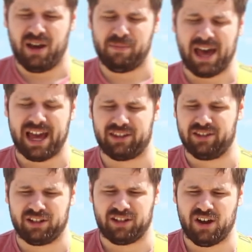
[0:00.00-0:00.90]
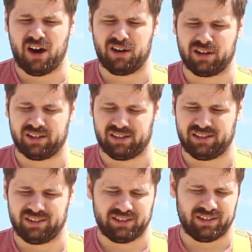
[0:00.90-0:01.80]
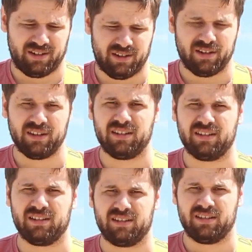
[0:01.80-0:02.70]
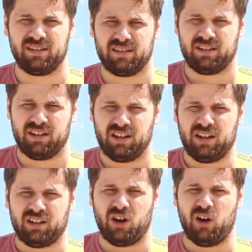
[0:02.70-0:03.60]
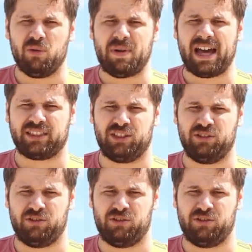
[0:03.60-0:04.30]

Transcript: an actor and a flight attendant, and I'm a pansexual man.